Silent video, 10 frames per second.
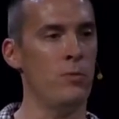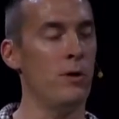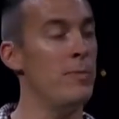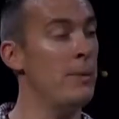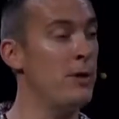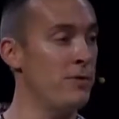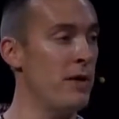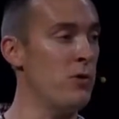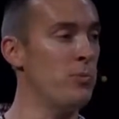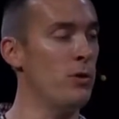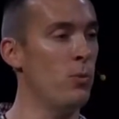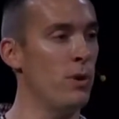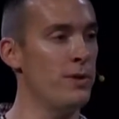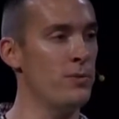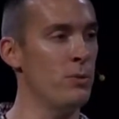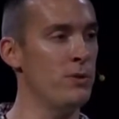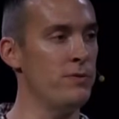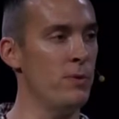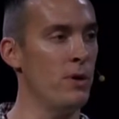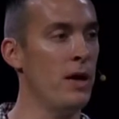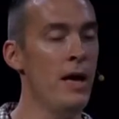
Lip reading: but maybe you've never put words to it before.